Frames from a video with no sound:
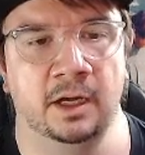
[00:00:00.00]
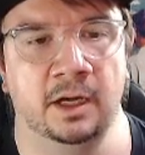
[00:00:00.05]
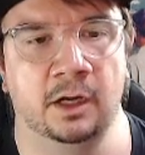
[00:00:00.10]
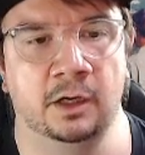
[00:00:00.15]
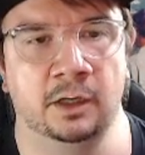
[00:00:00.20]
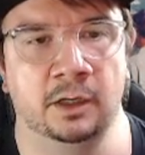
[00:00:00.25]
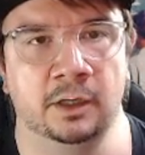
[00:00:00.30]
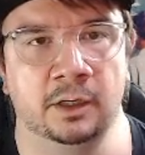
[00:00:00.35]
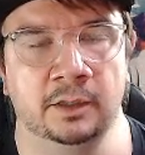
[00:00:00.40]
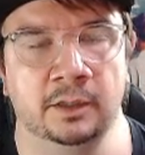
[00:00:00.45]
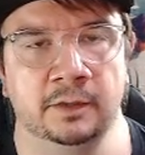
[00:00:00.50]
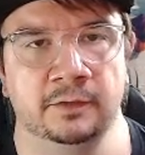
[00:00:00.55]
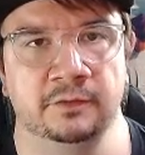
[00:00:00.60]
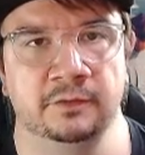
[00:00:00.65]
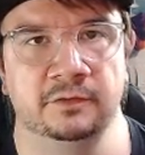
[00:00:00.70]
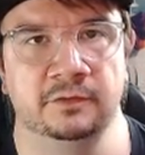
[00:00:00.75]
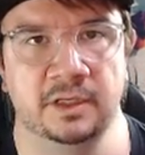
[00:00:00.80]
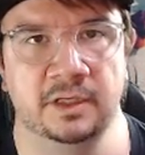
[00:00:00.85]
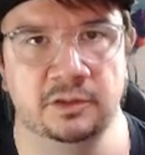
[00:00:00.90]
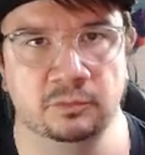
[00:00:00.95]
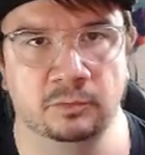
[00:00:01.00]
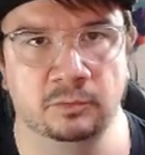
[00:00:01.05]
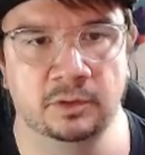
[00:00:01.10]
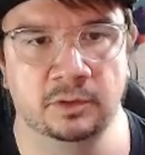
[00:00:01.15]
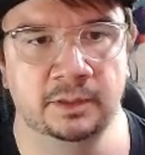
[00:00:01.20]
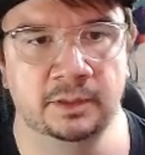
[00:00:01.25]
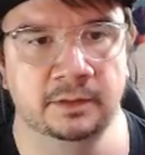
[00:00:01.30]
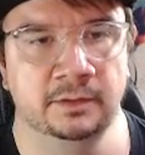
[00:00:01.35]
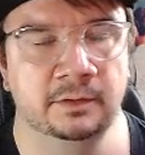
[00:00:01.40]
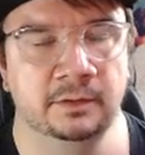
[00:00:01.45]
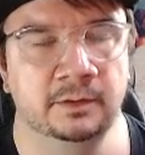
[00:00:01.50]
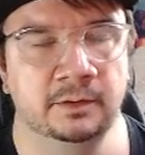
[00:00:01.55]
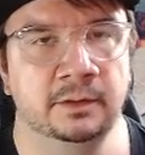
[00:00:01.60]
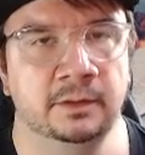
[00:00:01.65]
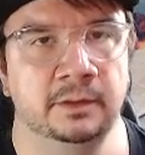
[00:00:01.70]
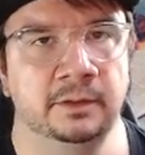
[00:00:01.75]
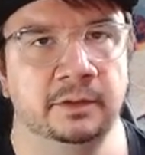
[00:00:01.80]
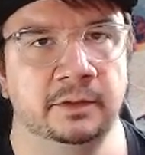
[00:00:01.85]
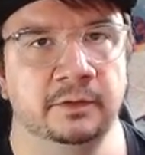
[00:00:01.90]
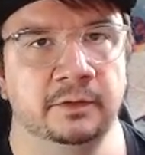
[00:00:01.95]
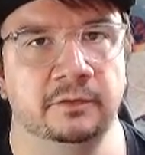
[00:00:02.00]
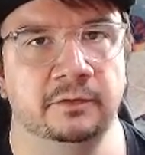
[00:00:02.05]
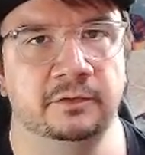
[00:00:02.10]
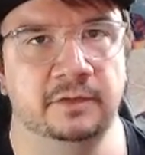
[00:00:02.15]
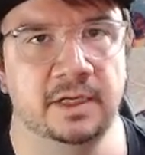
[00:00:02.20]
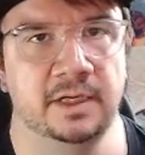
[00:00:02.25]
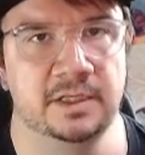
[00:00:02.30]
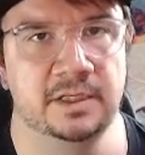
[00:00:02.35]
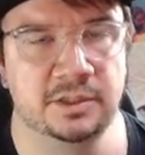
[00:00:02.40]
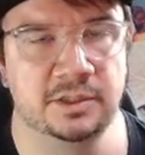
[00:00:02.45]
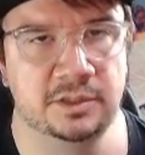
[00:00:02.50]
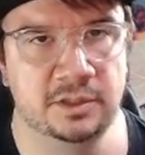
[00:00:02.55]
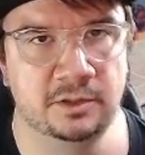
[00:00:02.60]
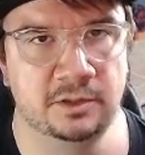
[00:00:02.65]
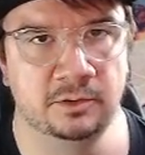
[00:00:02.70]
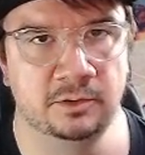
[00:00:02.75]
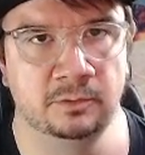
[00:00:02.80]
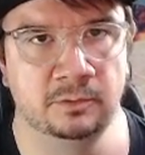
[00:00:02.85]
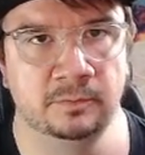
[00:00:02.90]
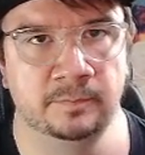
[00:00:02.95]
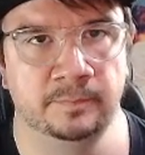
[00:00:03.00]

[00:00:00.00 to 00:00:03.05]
are stage 1, stage 2,